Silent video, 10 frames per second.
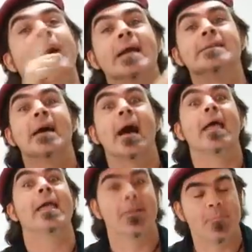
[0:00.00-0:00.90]
paint a
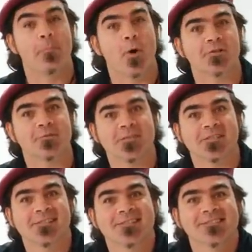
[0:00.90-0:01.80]

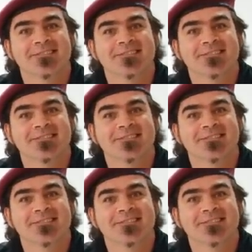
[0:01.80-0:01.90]
hippopotamus.